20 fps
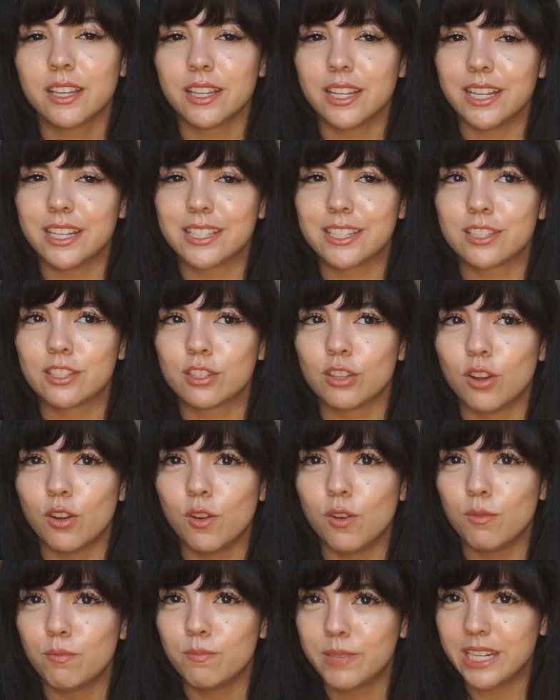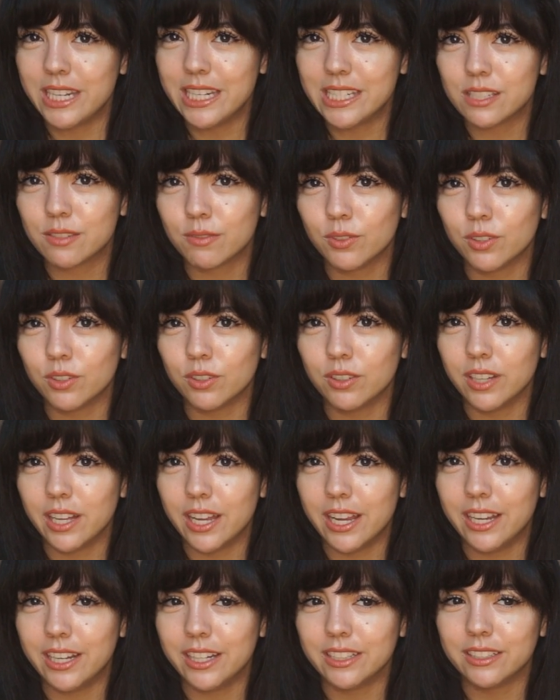It's so peaceful
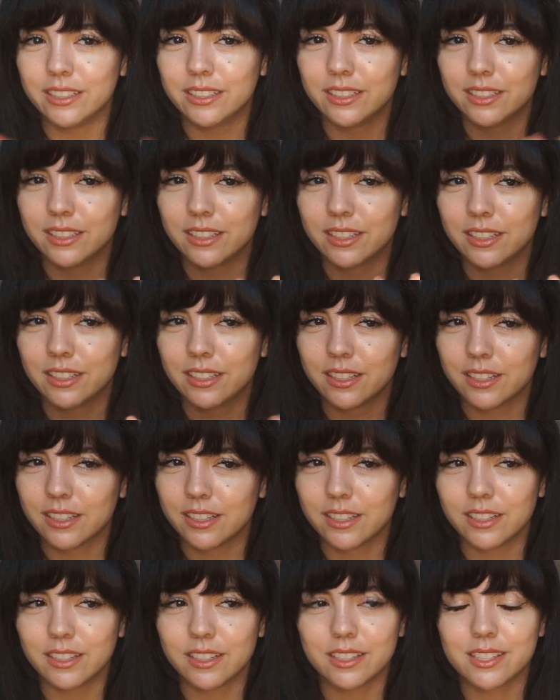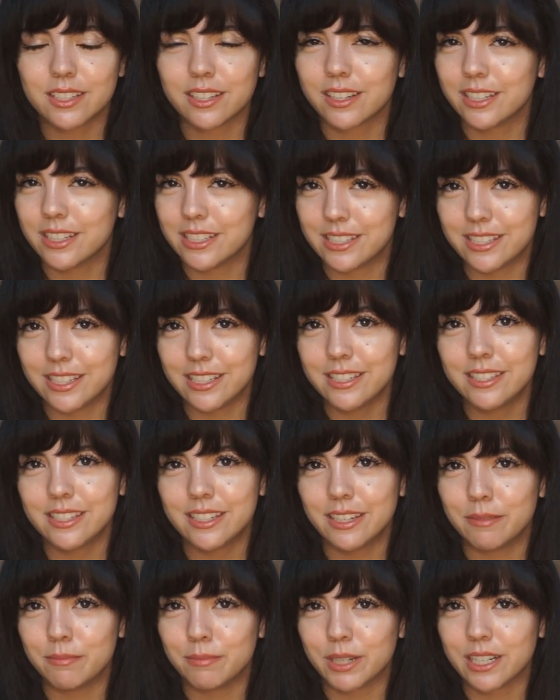and
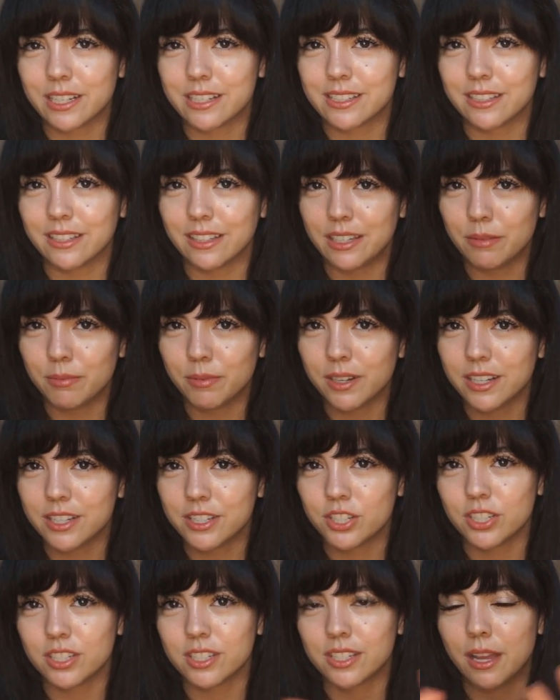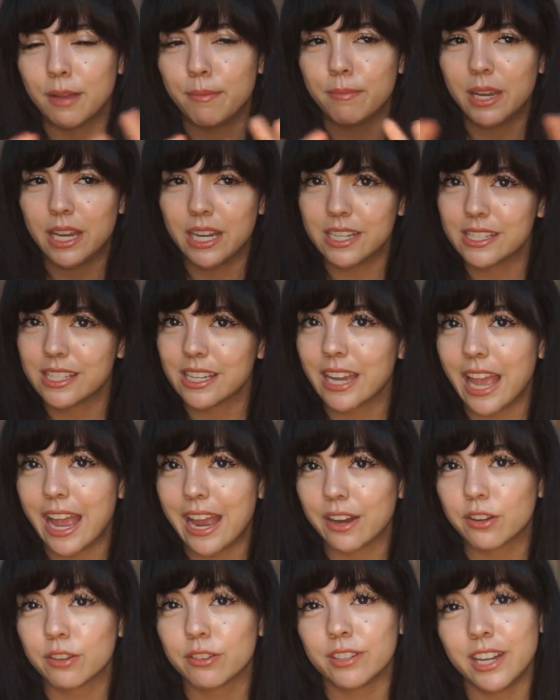consistent because Libra is just amazing
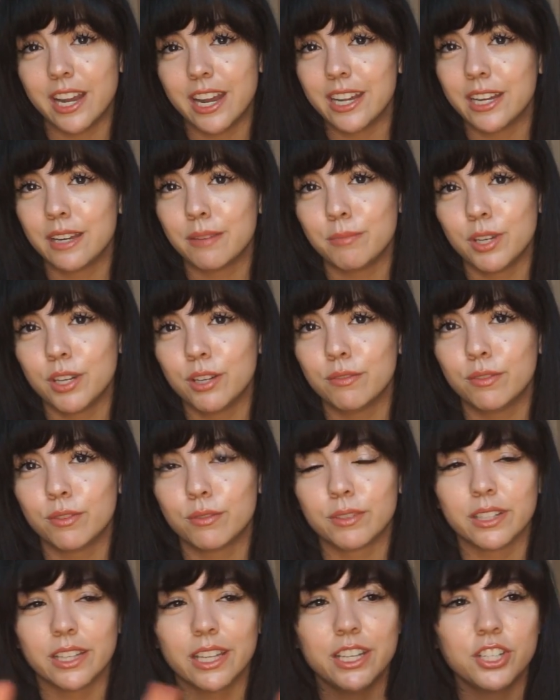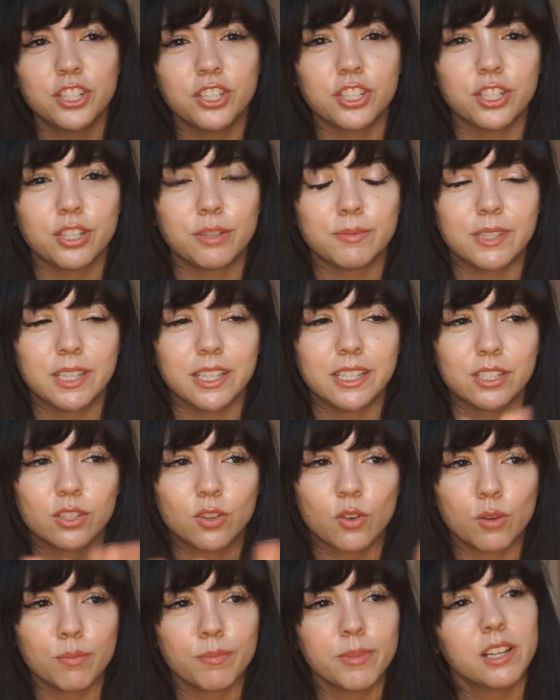at creating beautiful relationships, and
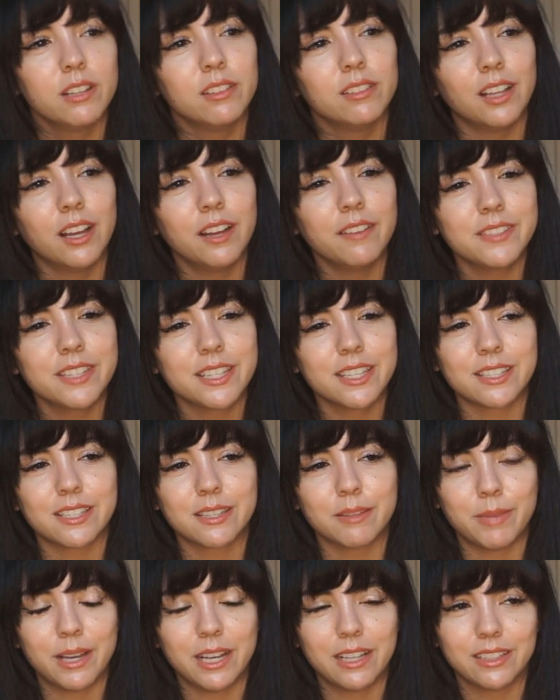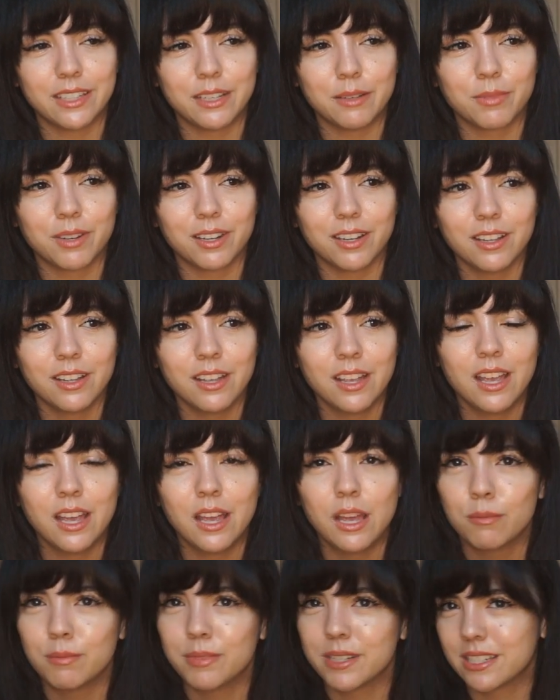Scorpio loves this about Libra.
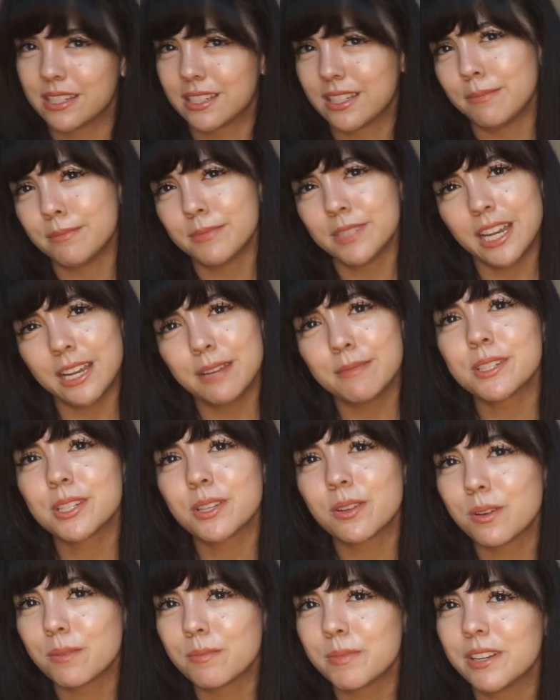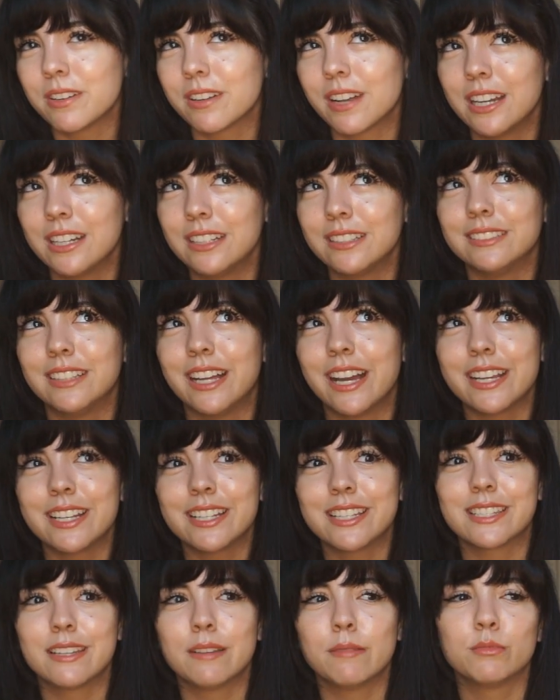But sometimes Scorpio kind of
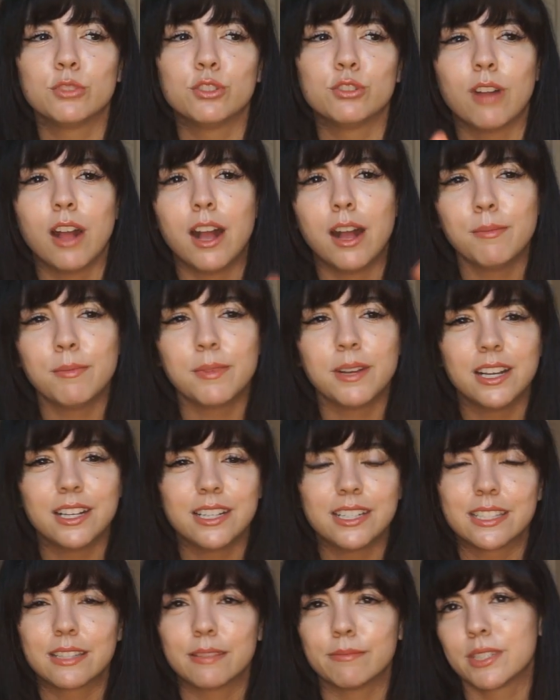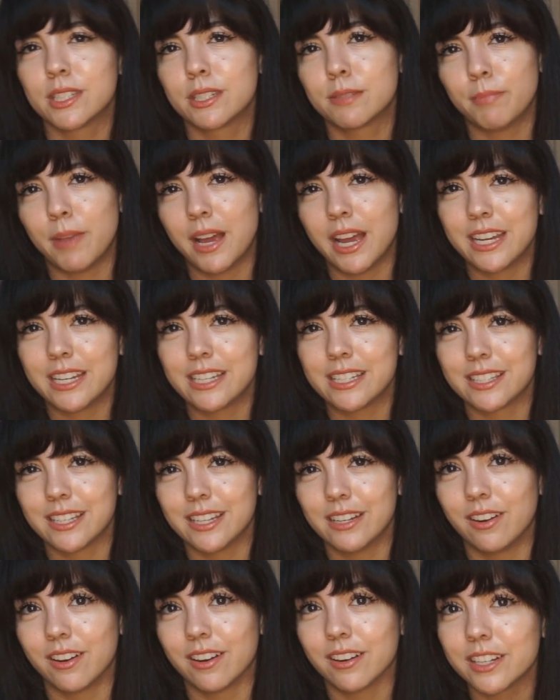likes some drama and some spice
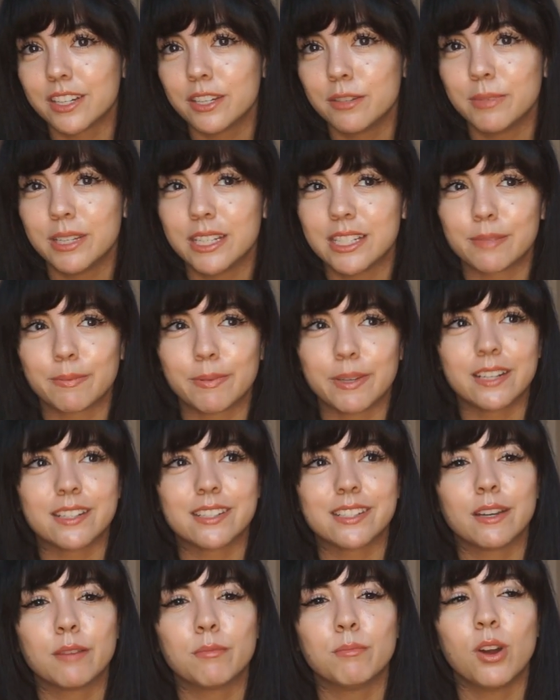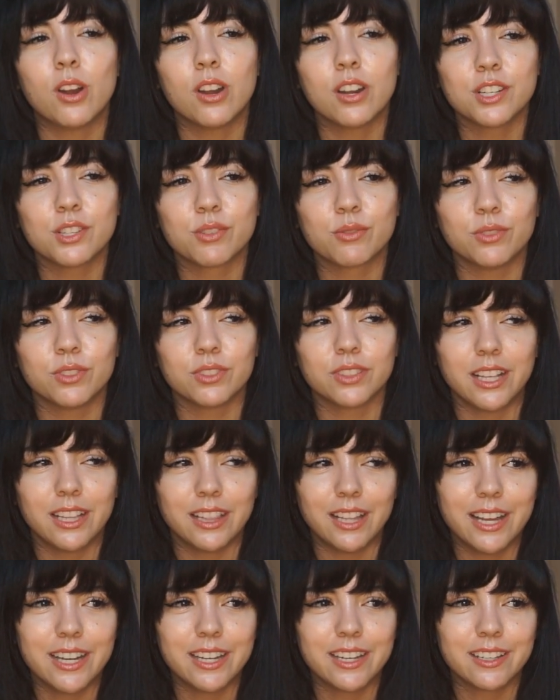and arguments because they're Mars ruled. They
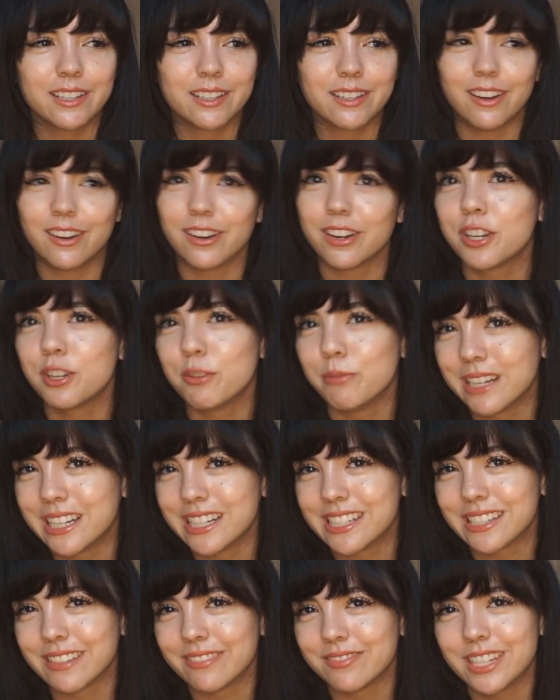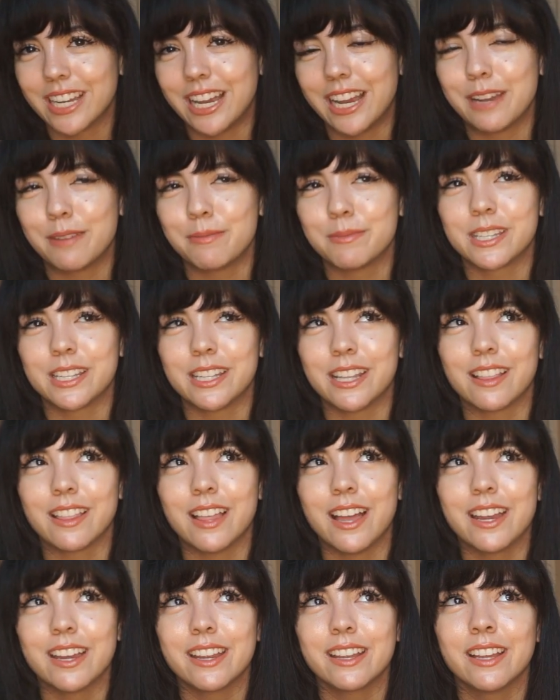like arguing sometimes and they
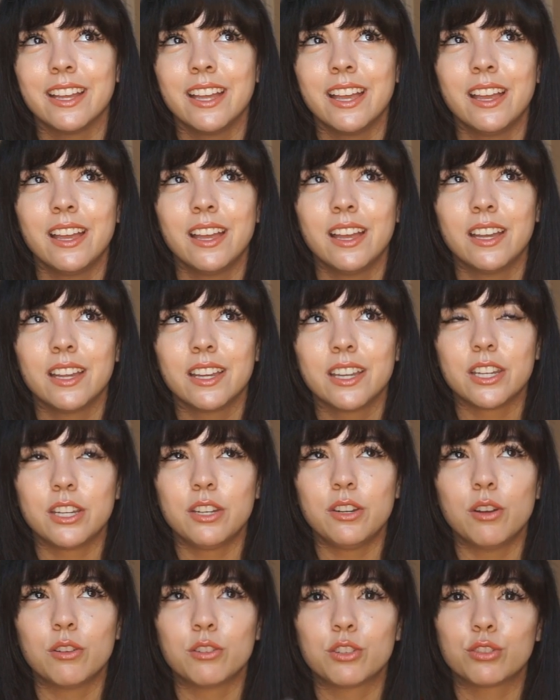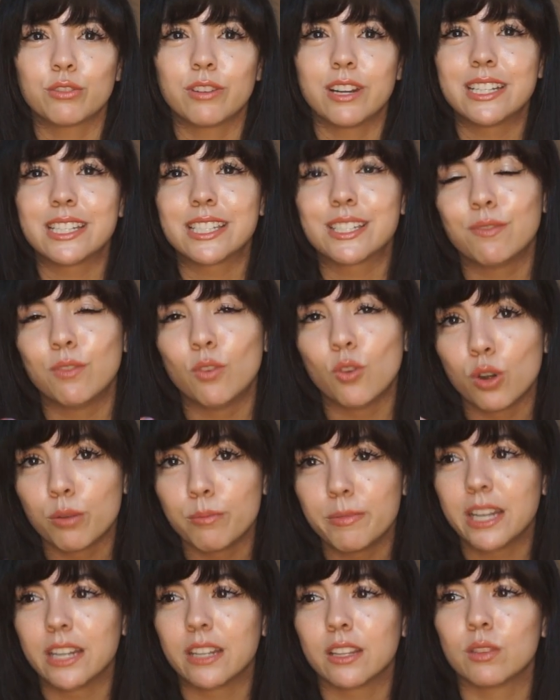like, you know,
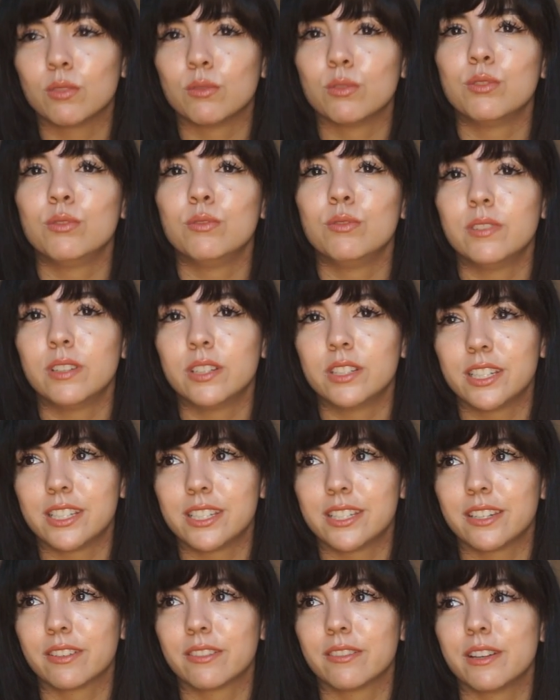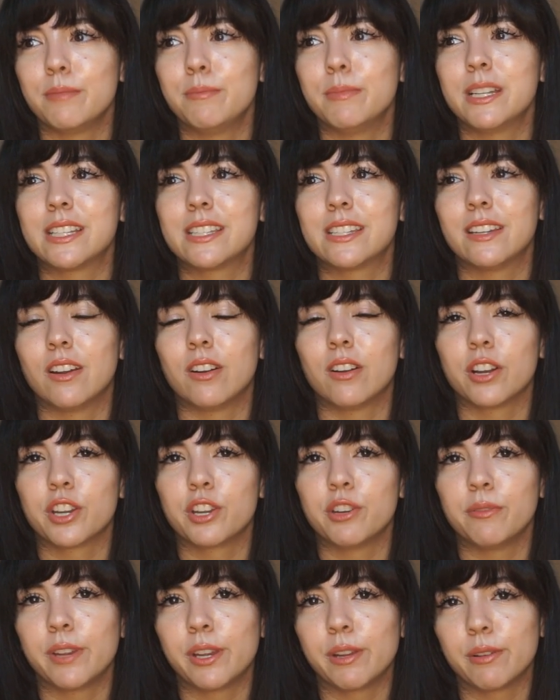transforming through disagreements and
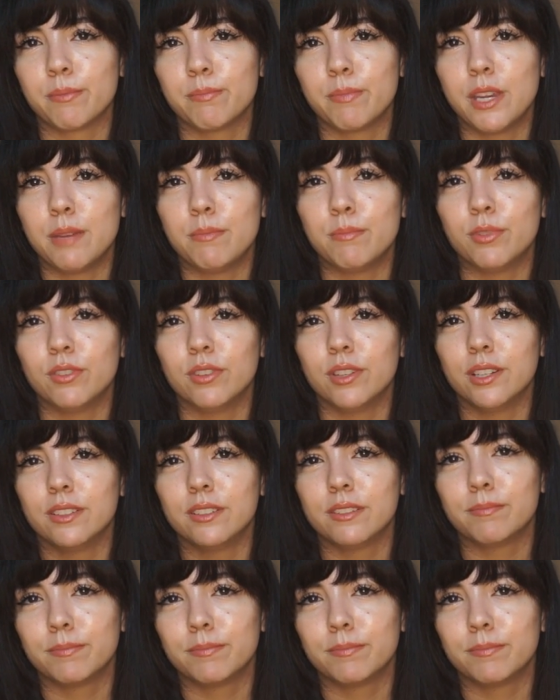arguing with people and